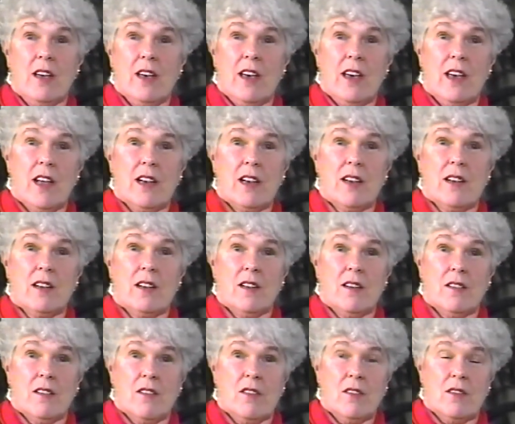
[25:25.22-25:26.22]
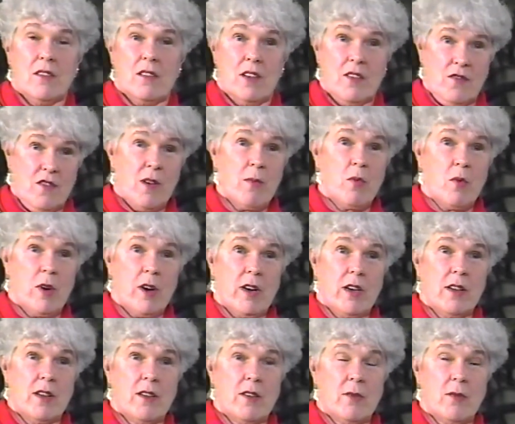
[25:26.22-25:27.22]
and in
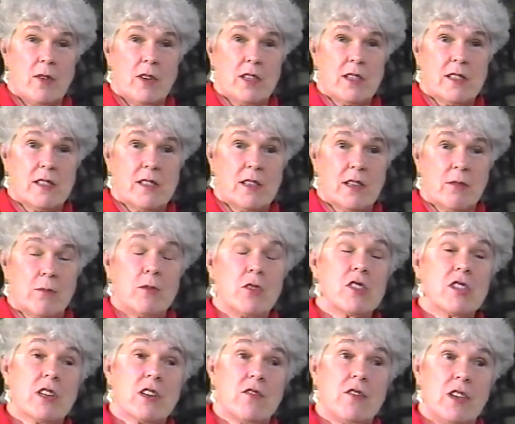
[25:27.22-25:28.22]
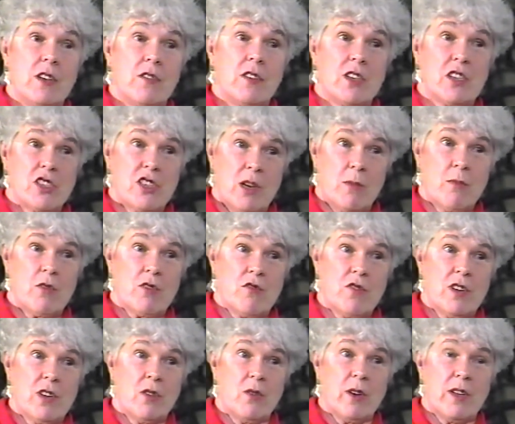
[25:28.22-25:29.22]
February it's Musica Viva Chamber
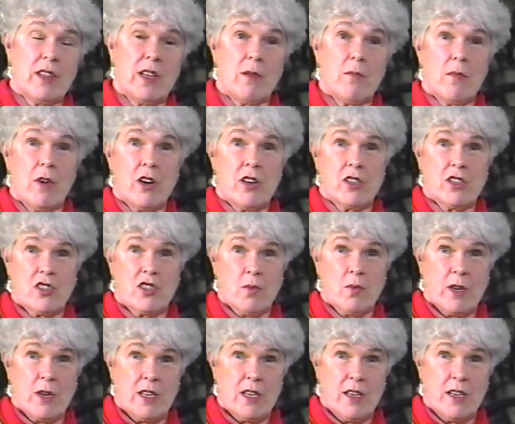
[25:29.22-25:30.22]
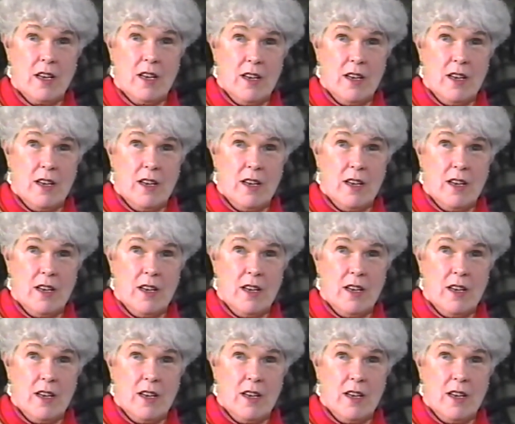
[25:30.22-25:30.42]
Trio, and then March 28th